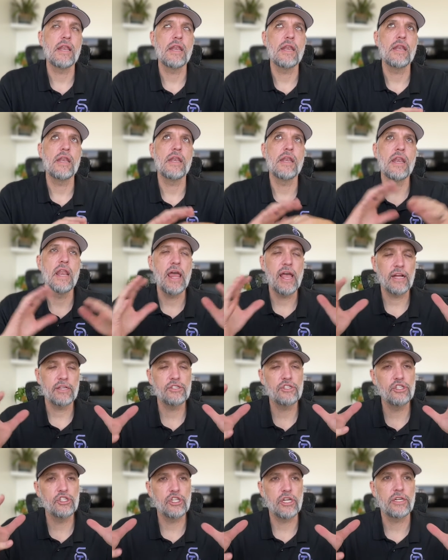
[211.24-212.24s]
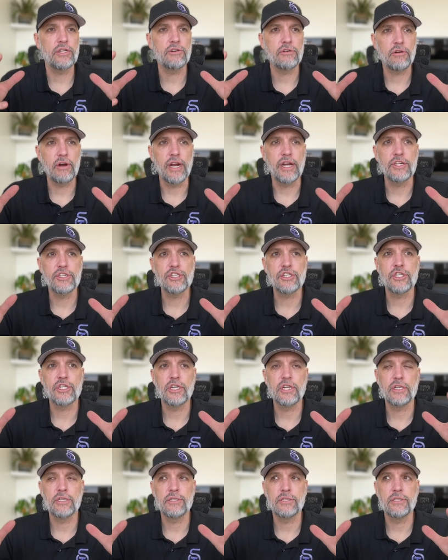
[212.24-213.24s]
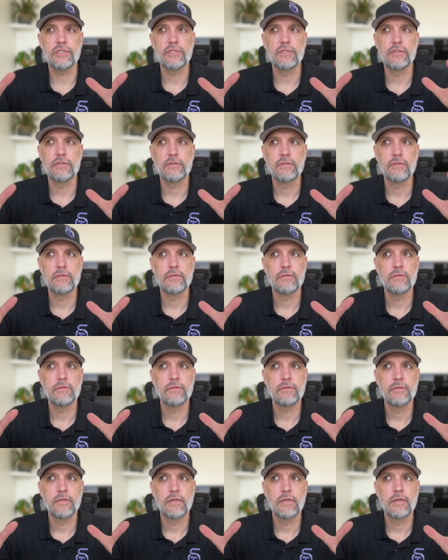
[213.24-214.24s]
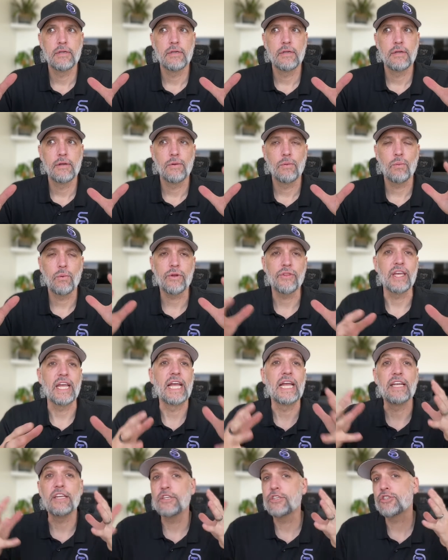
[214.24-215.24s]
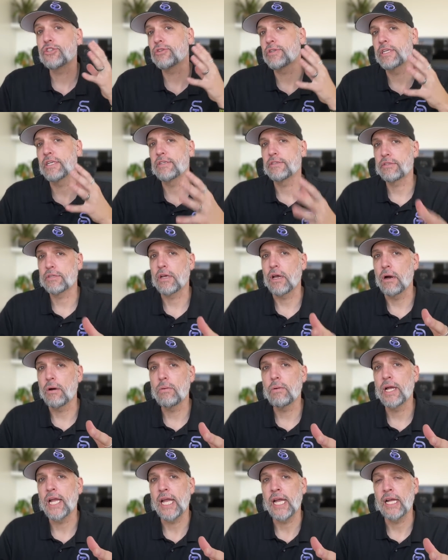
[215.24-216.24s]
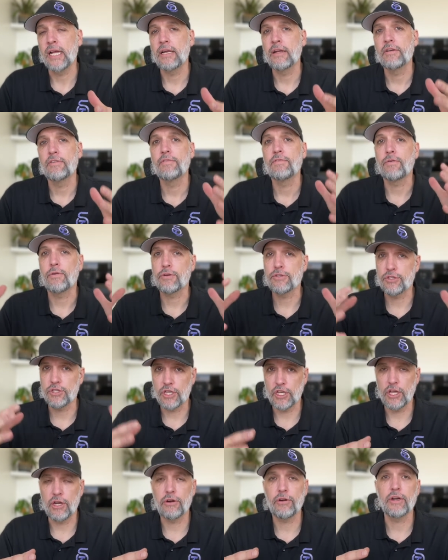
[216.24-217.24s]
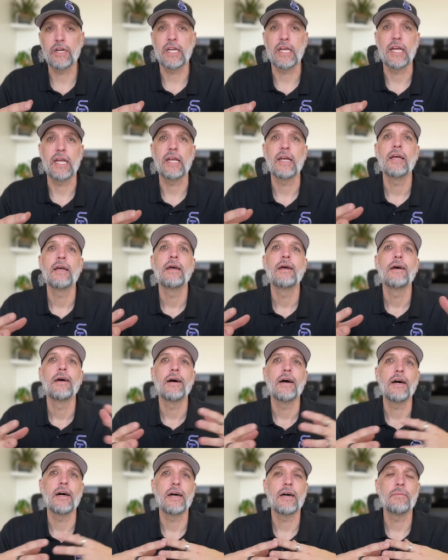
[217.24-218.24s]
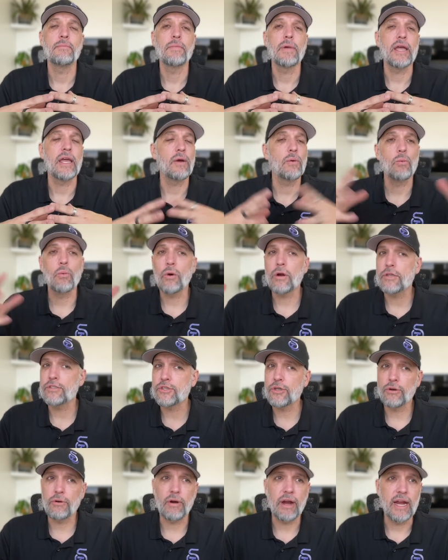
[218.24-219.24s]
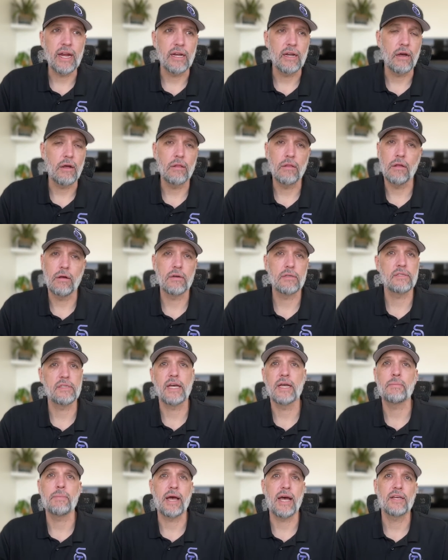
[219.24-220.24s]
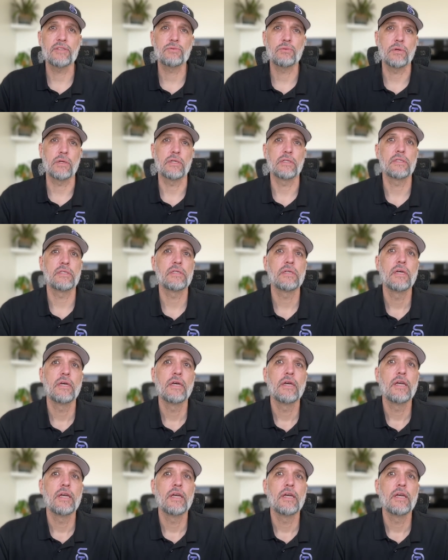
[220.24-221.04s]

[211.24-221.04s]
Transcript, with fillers: next generation where the industry is going for security. Um, it works great alongside passwords.